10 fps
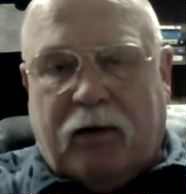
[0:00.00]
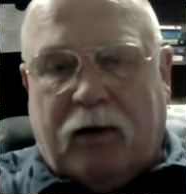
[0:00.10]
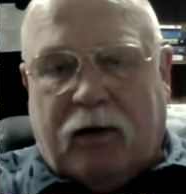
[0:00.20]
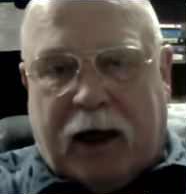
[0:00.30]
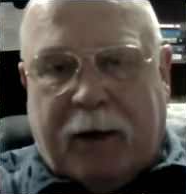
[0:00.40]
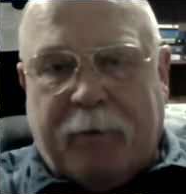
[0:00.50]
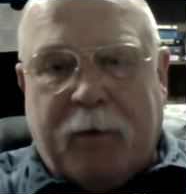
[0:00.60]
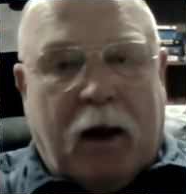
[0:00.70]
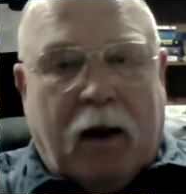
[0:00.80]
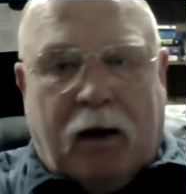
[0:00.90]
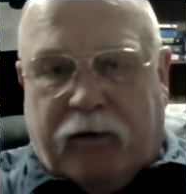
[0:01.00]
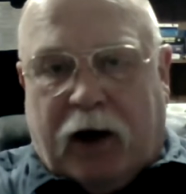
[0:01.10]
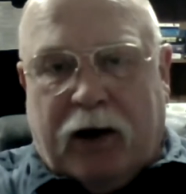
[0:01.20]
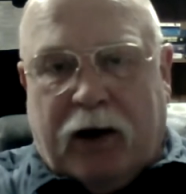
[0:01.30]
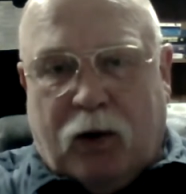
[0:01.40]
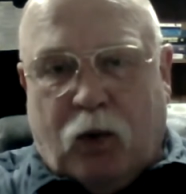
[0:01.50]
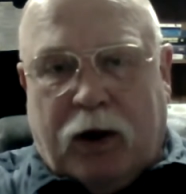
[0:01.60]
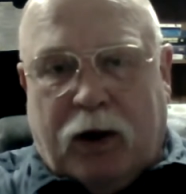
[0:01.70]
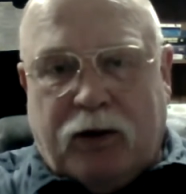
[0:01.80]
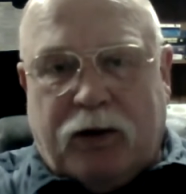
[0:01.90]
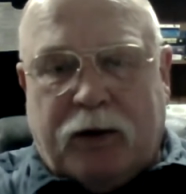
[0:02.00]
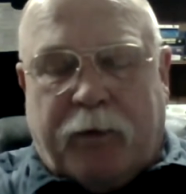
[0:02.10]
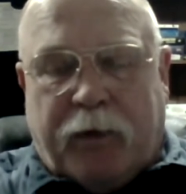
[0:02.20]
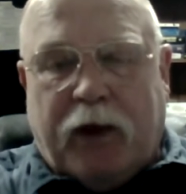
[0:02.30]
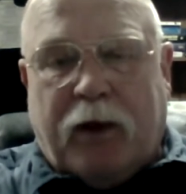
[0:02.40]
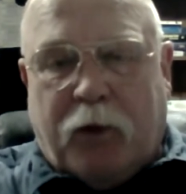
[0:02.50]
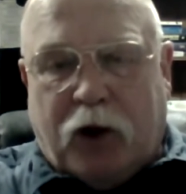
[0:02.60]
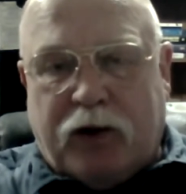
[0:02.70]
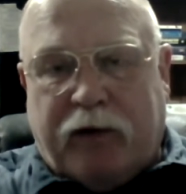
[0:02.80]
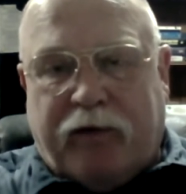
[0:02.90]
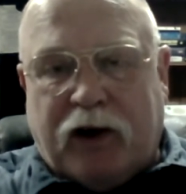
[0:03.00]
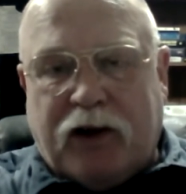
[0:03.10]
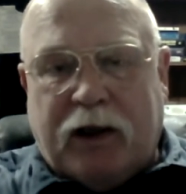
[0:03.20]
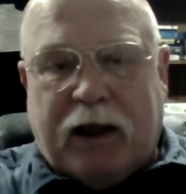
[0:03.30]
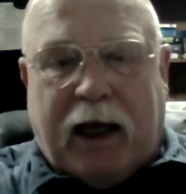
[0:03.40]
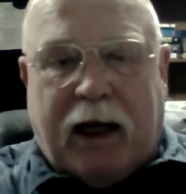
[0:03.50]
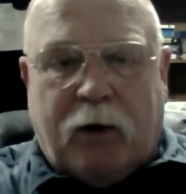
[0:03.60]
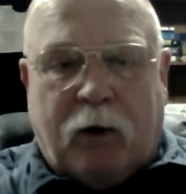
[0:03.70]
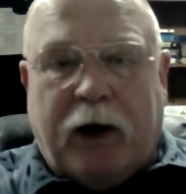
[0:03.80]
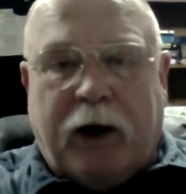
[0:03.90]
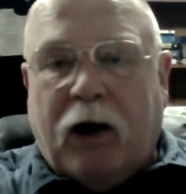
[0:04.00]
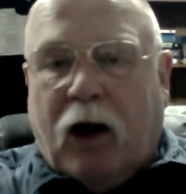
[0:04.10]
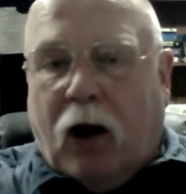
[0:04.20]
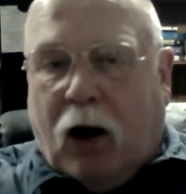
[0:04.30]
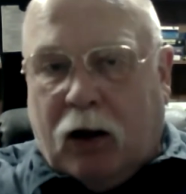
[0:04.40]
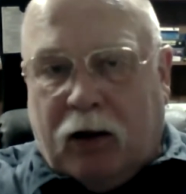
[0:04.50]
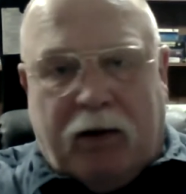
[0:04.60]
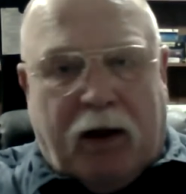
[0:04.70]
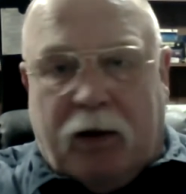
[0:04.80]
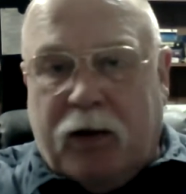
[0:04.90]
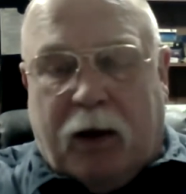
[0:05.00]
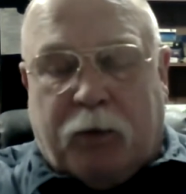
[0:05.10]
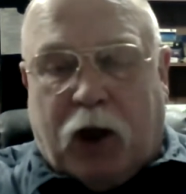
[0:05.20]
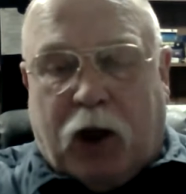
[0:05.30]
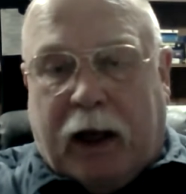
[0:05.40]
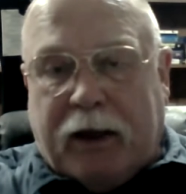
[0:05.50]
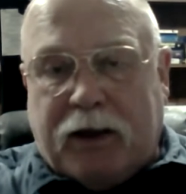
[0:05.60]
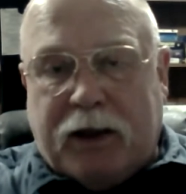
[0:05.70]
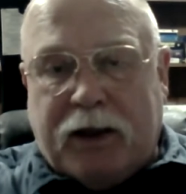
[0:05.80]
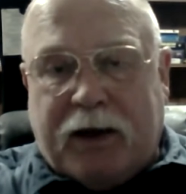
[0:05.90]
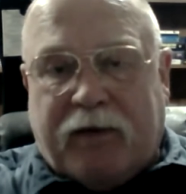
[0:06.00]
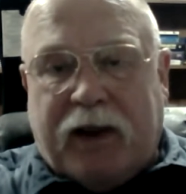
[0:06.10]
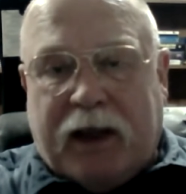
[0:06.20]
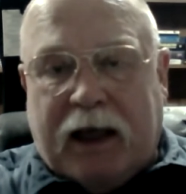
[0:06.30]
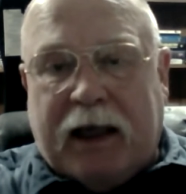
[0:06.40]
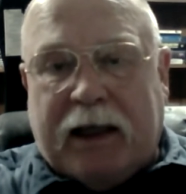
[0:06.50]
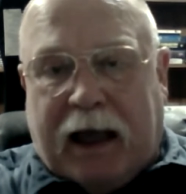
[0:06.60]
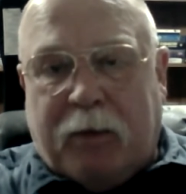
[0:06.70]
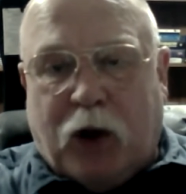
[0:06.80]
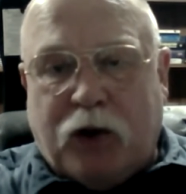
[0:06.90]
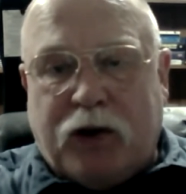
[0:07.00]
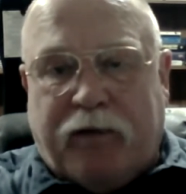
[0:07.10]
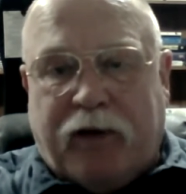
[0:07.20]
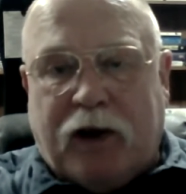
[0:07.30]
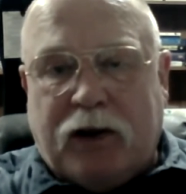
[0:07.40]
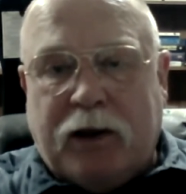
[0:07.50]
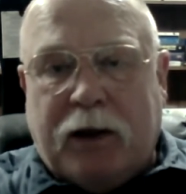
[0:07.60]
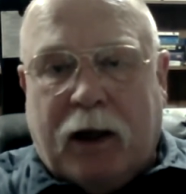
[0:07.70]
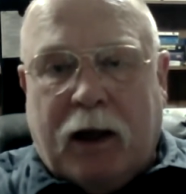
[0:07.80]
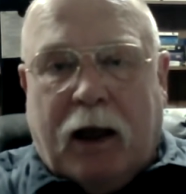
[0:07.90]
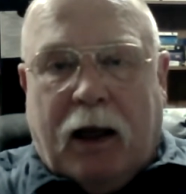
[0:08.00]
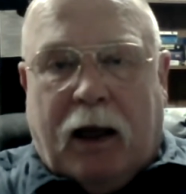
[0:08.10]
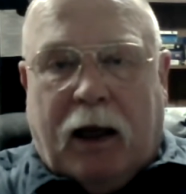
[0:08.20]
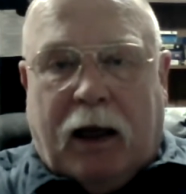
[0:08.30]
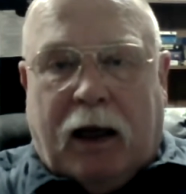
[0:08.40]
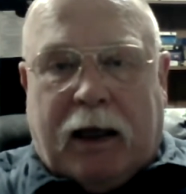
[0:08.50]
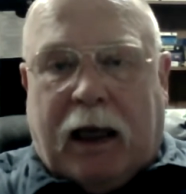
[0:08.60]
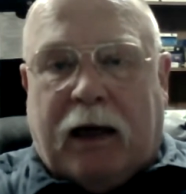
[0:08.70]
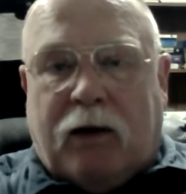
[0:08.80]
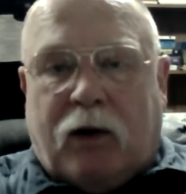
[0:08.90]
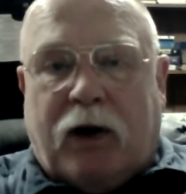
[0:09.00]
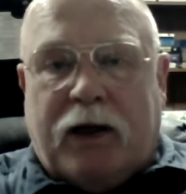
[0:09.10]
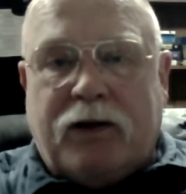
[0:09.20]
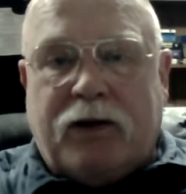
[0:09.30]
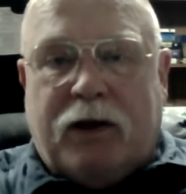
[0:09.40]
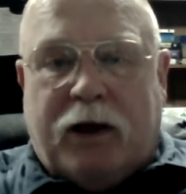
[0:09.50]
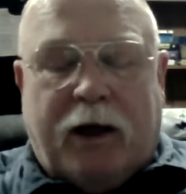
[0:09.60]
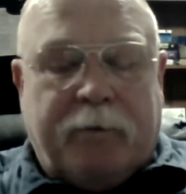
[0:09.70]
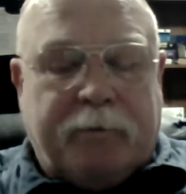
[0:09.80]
okay? Very good windows in the most efficient category. All of the appliances, everything in that most efficient category is good.